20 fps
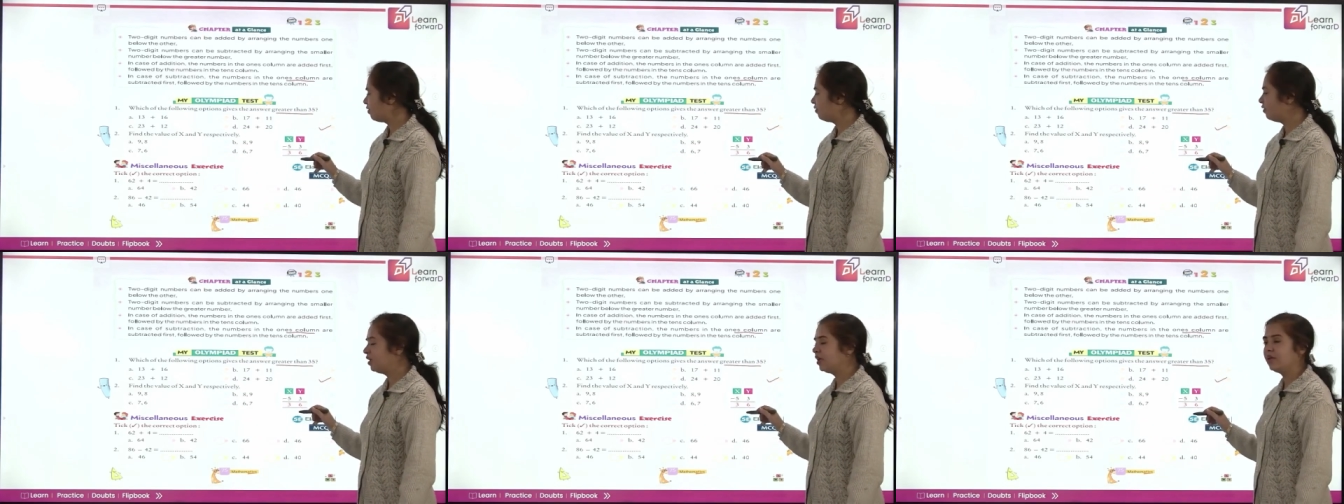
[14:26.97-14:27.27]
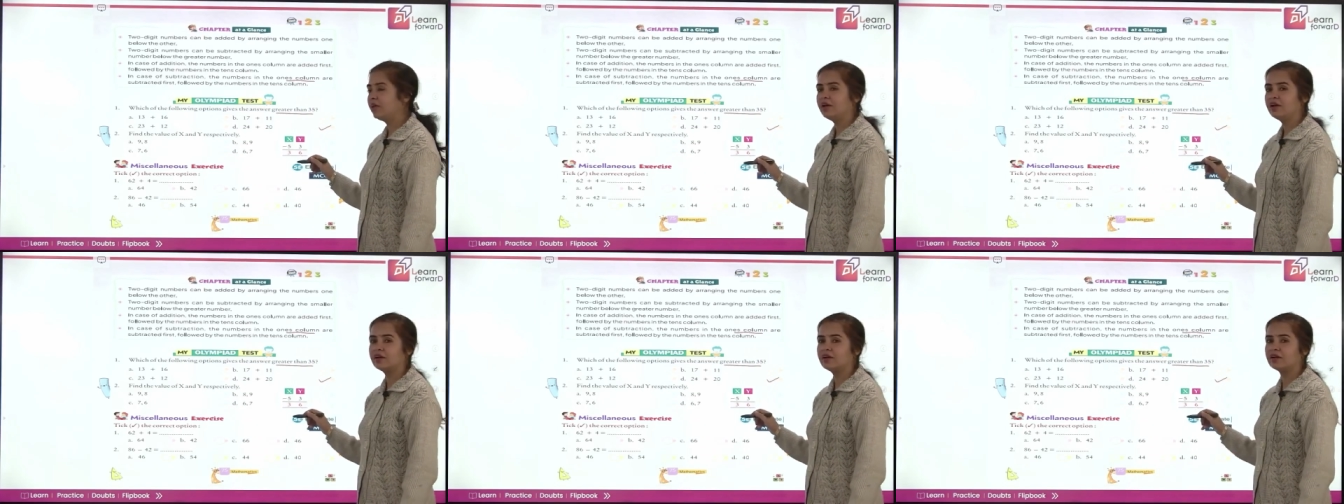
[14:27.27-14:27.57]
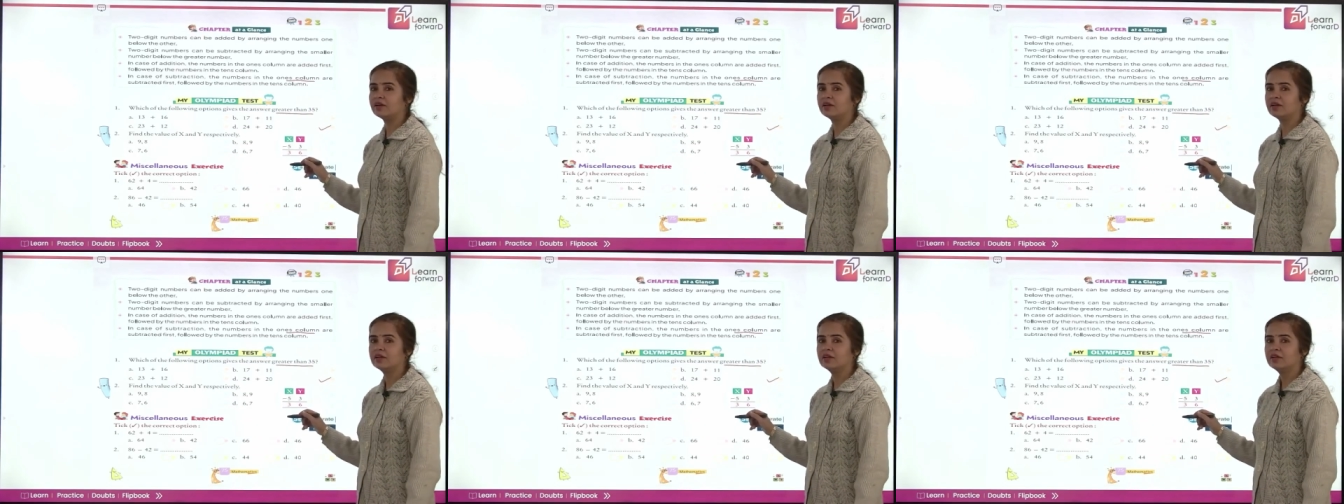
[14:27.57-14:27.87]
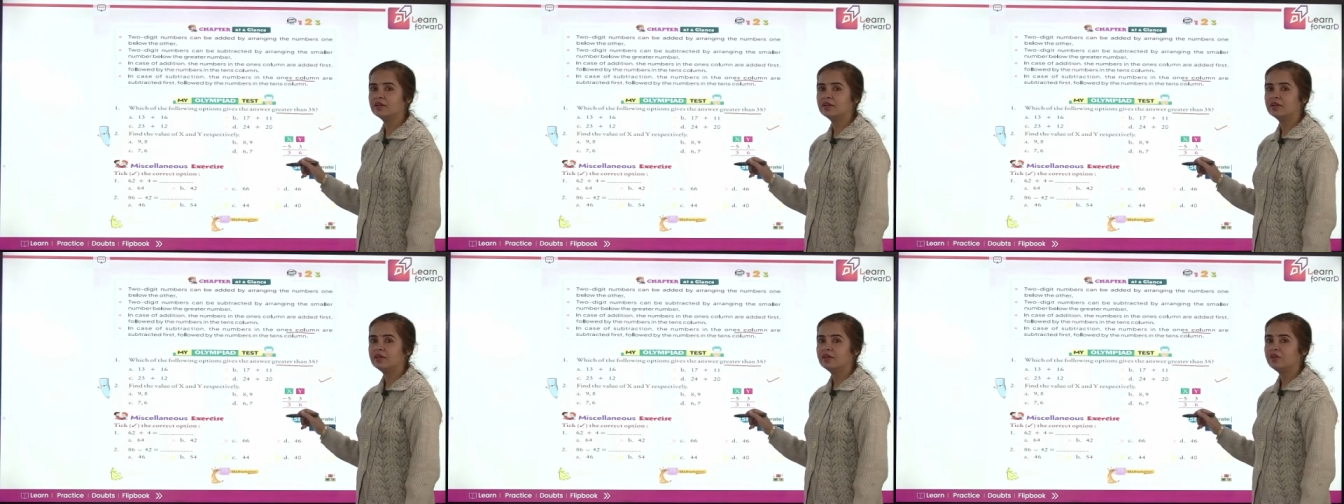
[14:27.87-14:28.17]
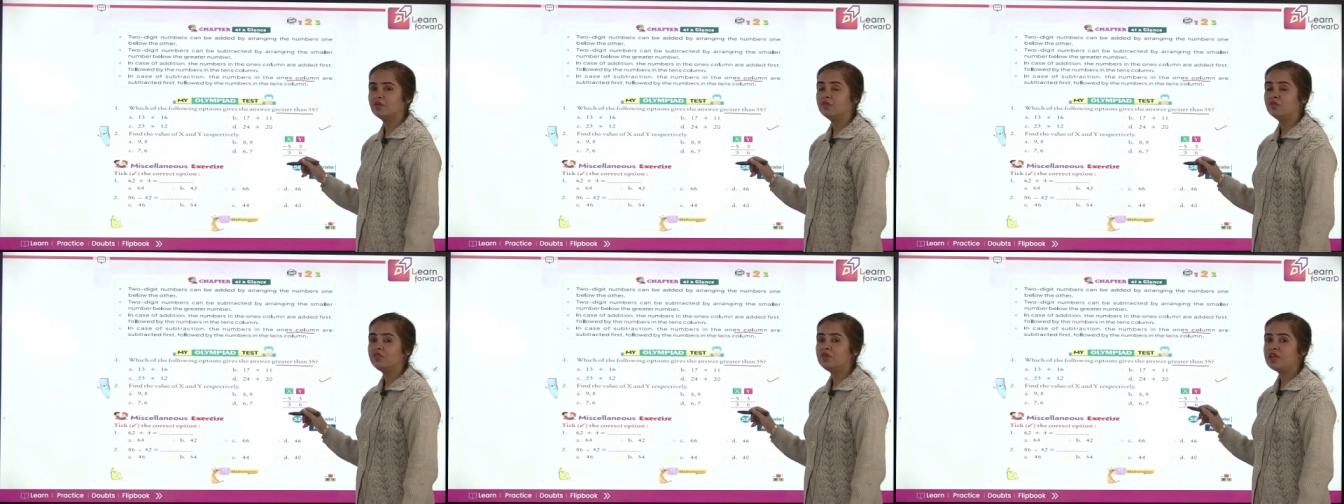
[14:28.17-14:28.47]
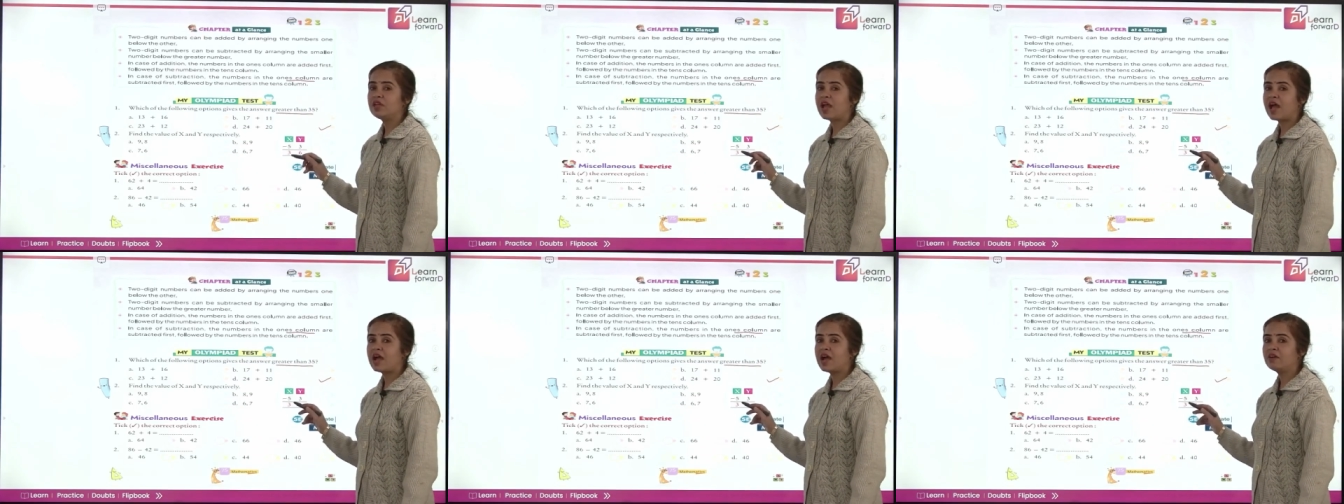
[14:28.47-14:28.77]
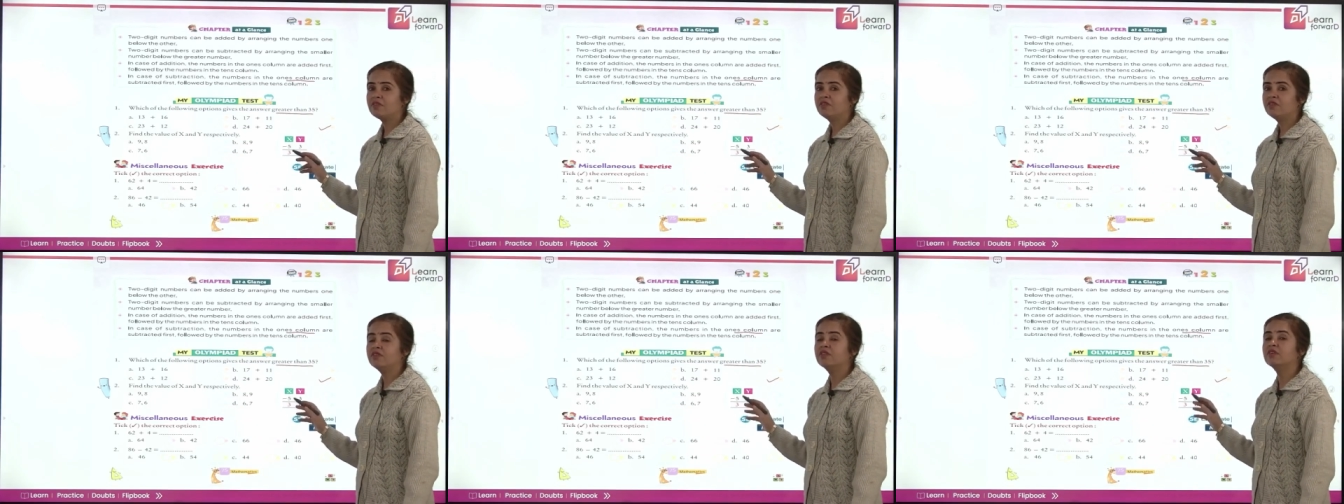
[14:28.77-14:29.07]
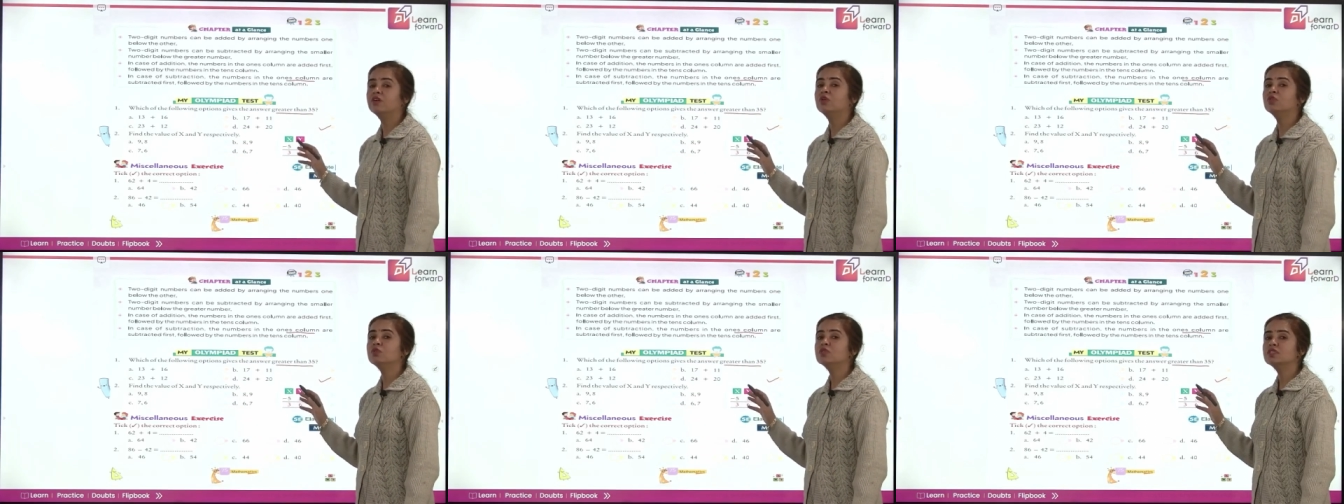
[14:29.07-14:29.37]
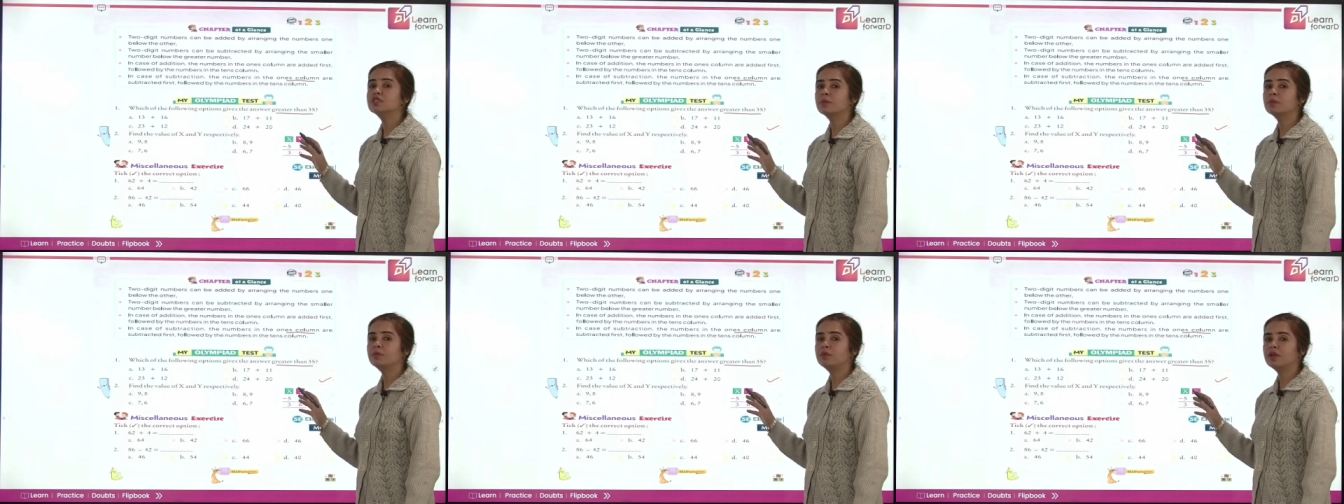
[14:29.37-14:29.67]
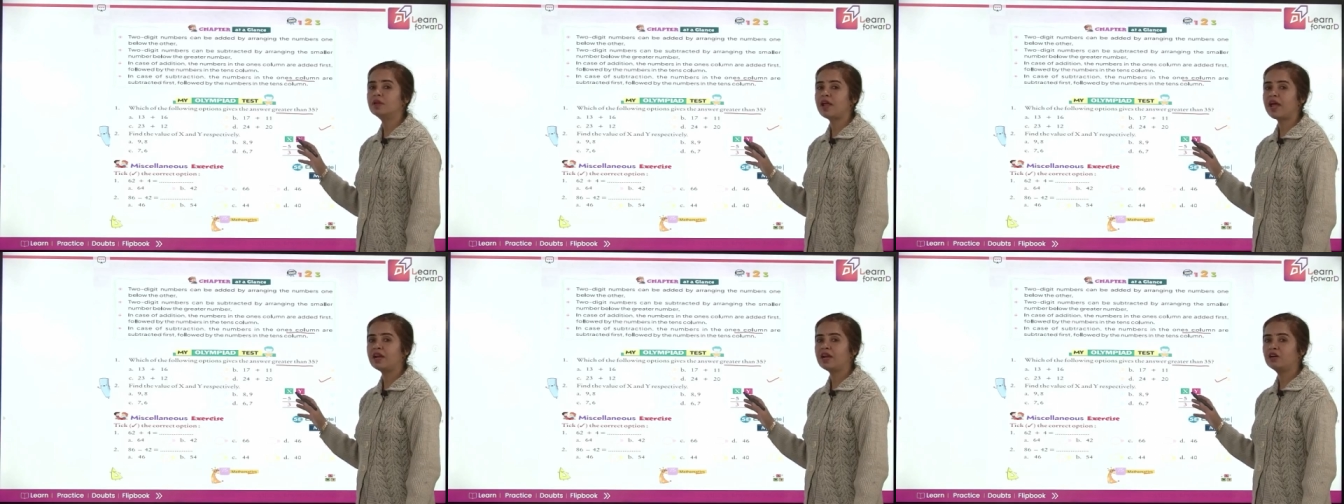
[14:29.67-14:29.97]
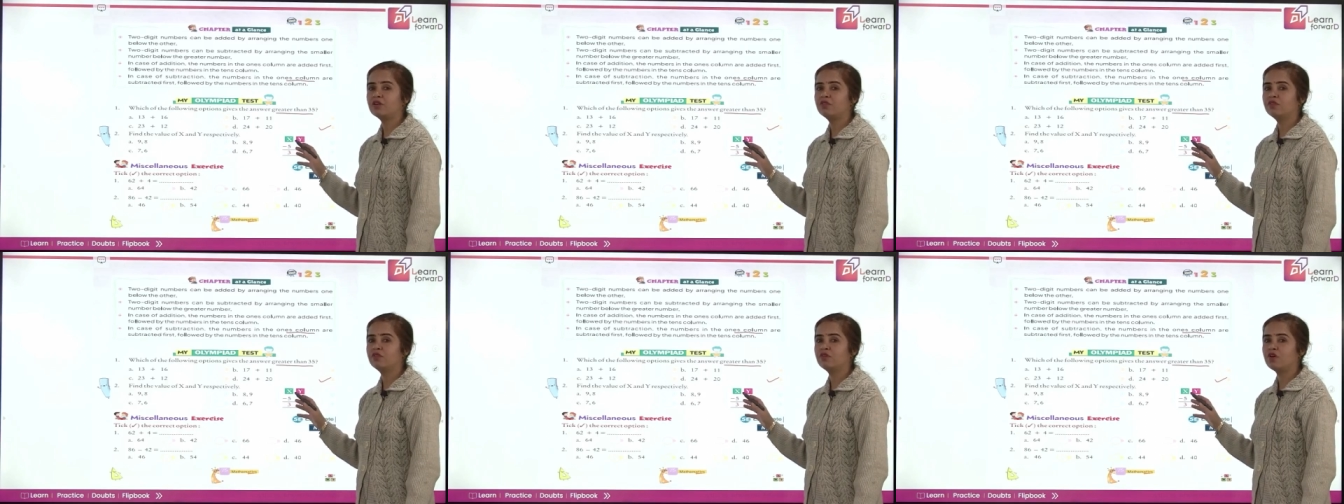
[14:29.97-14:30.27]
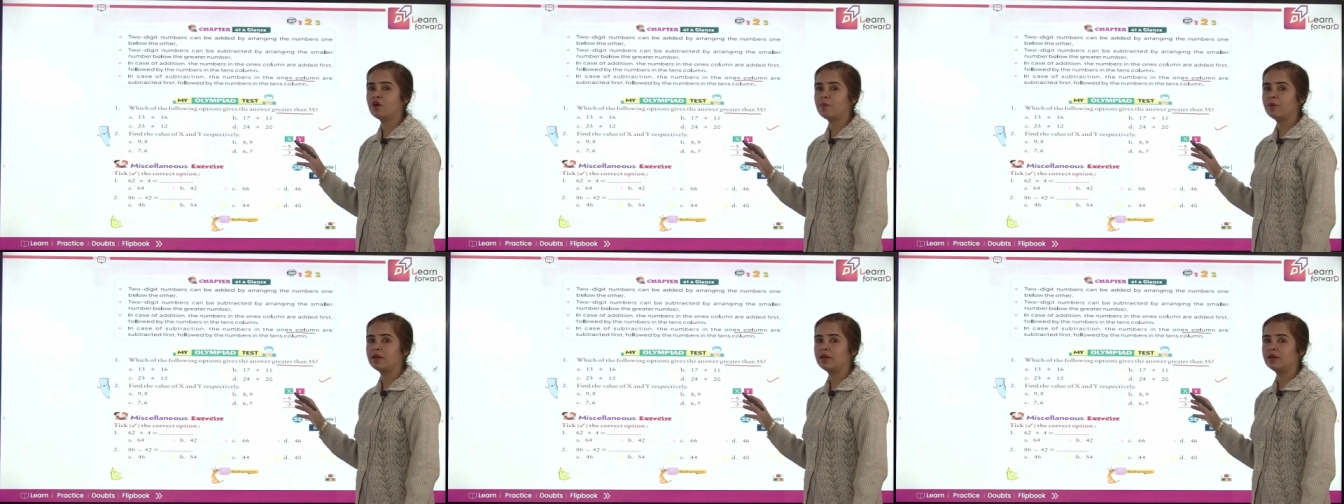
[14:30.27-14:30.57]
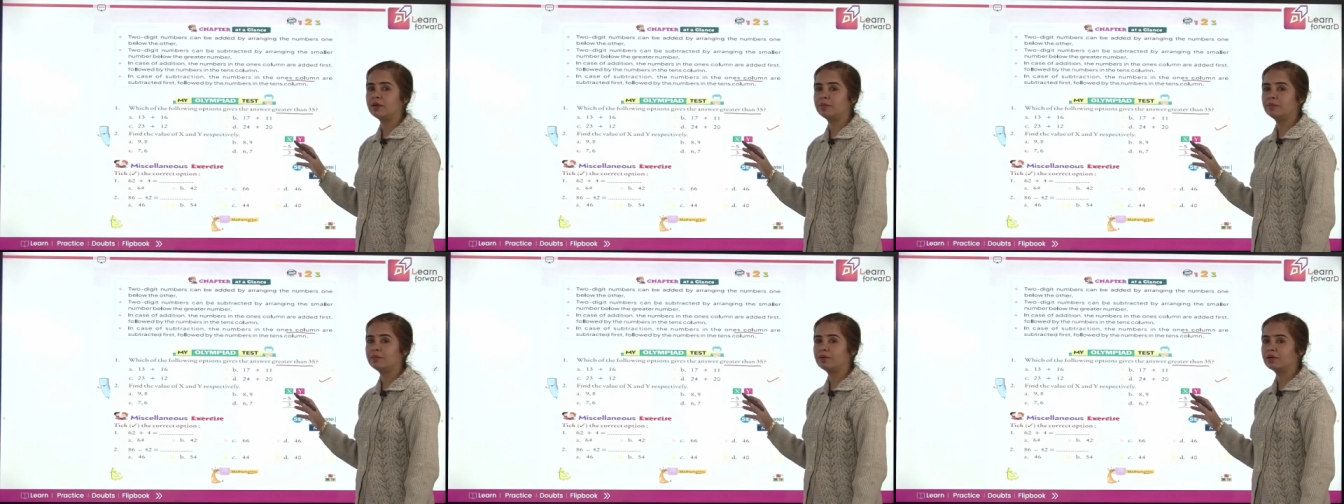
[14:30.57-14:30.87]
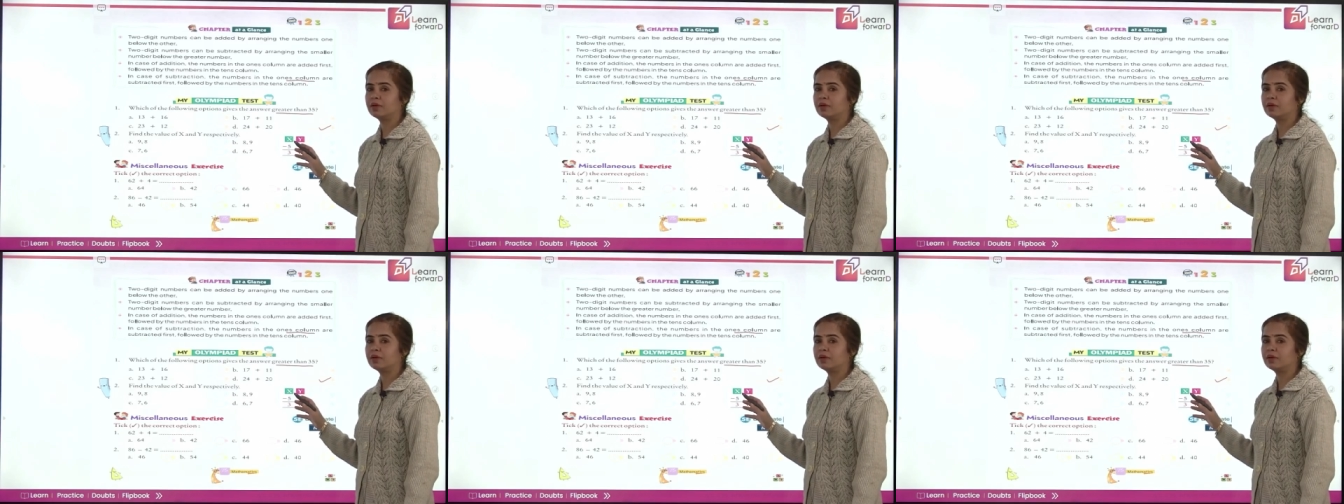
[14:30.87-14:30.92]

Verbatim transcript: here? We have to subtract from a number.